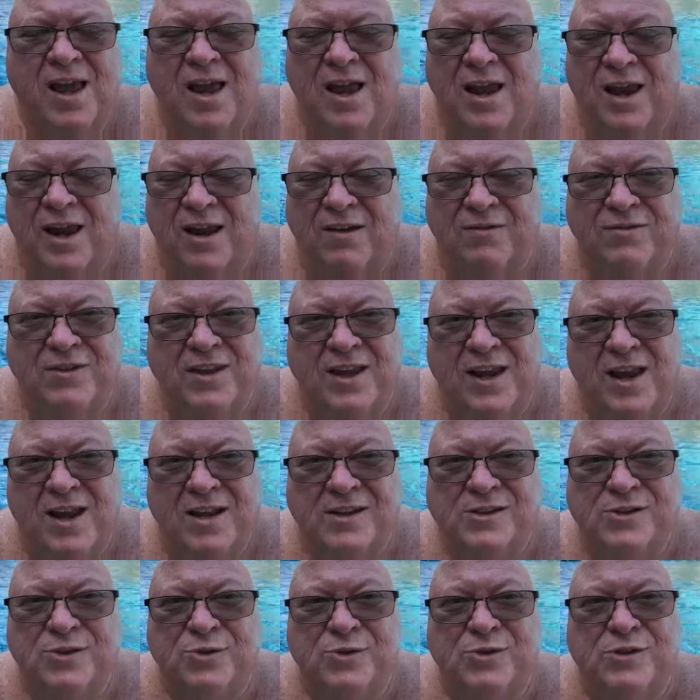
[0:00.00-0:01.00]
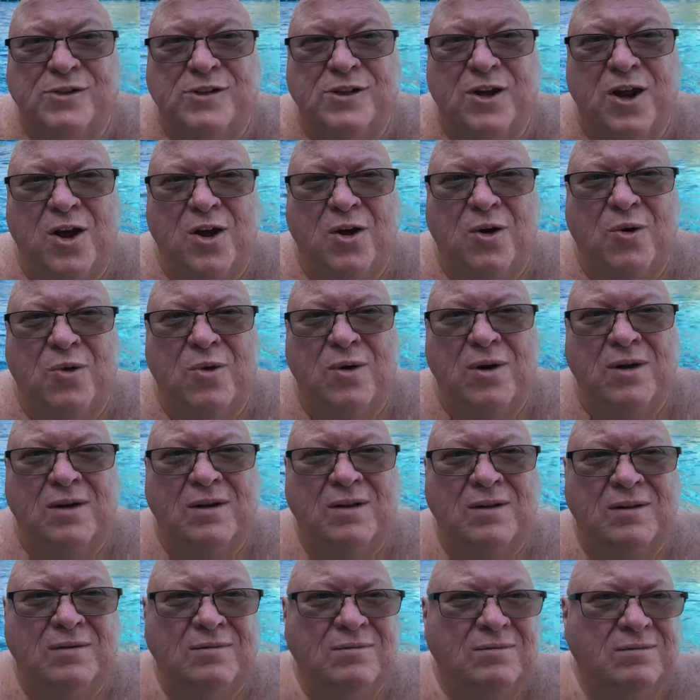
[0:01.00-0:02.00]
And if the answer is no,
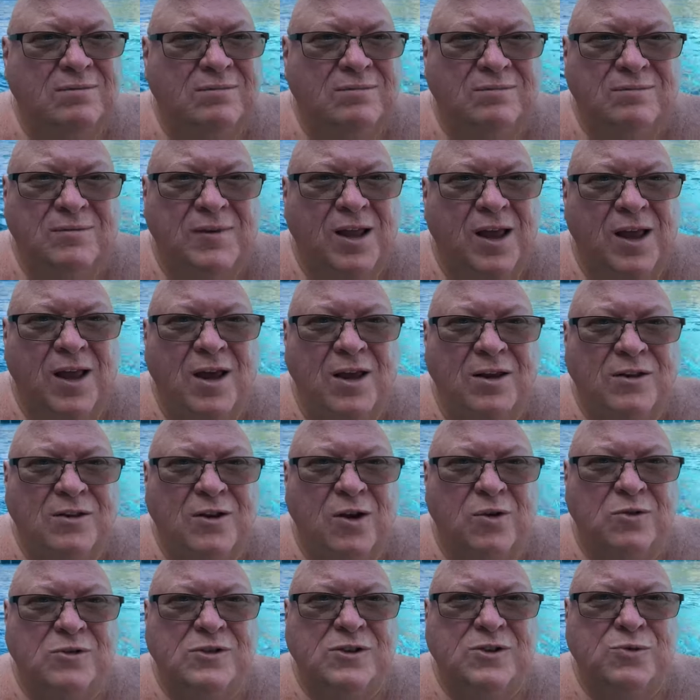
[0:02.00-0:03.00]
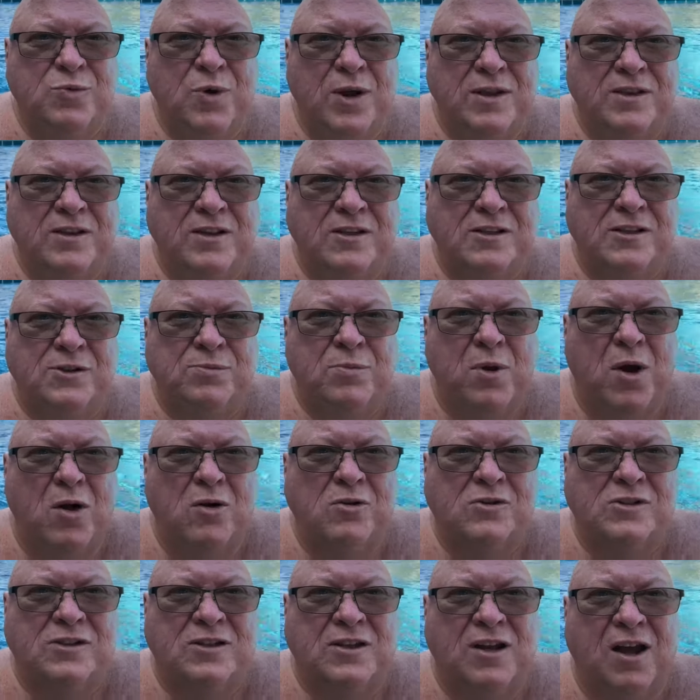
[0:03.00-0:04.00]
don't sweat the
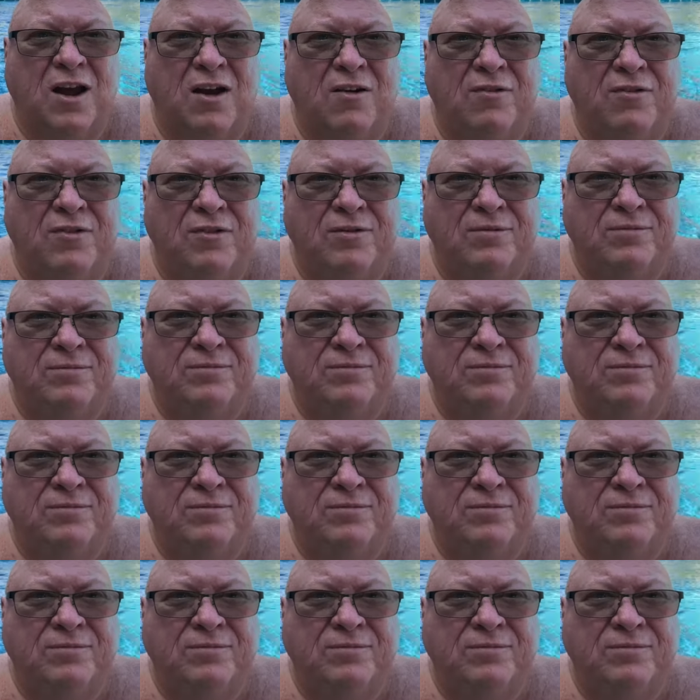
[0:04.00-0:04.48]
small stuff.